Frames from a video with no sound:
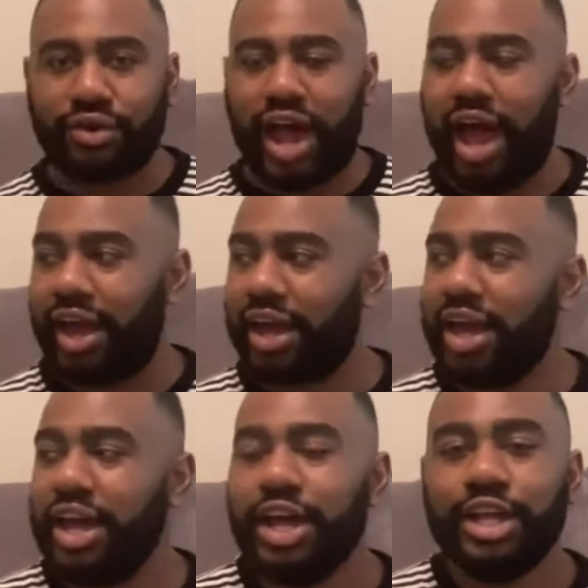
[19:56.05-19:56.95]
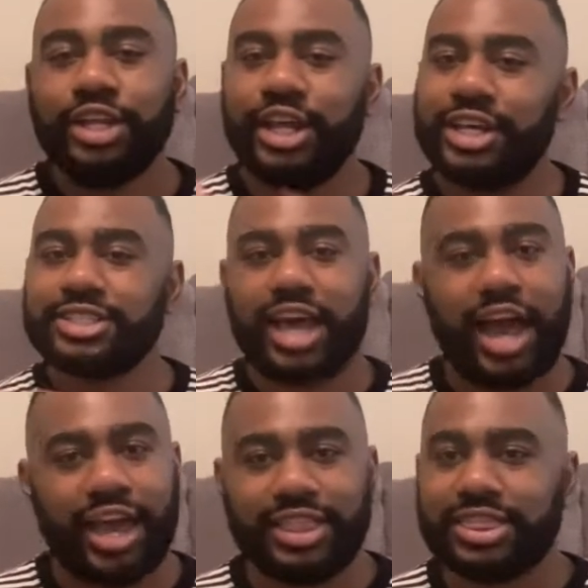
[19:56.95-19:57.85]
Like, this
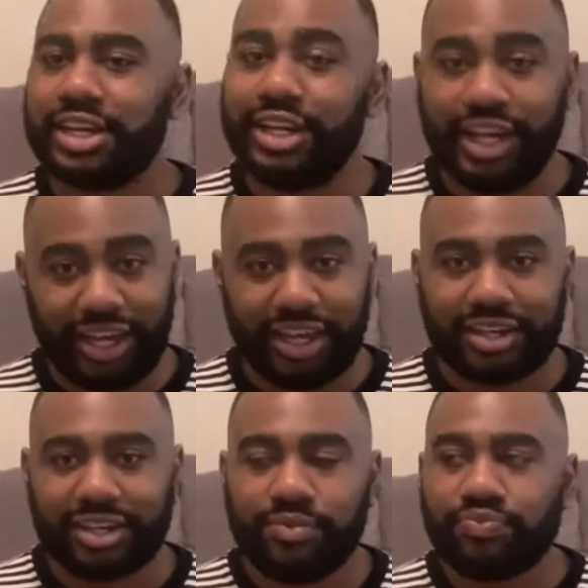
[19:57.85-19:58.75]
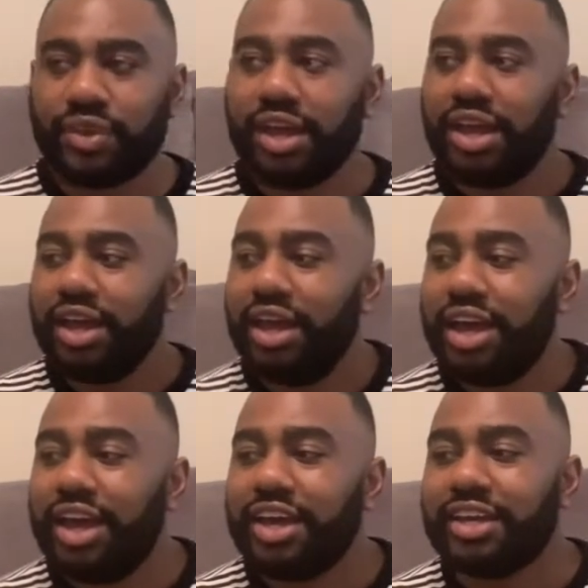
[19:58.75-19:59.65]
ain't the league.
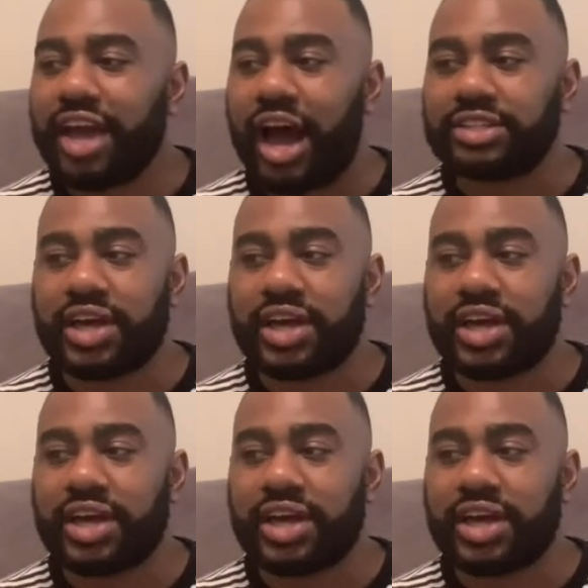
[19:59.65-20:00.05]
Y'all, so